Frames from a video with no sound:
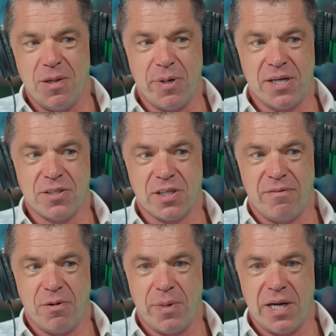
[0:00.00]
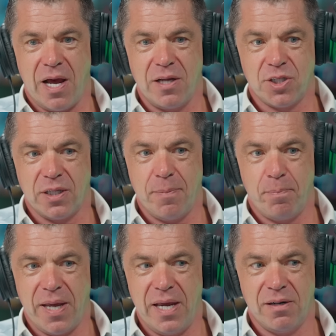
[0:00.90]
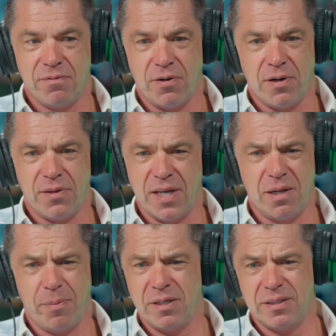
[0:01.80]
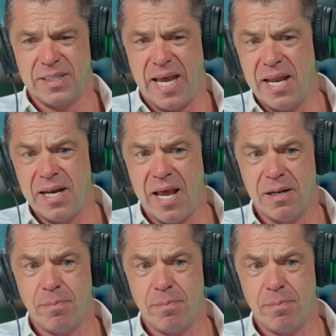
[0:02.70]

the British government actually paid for, I think, about 10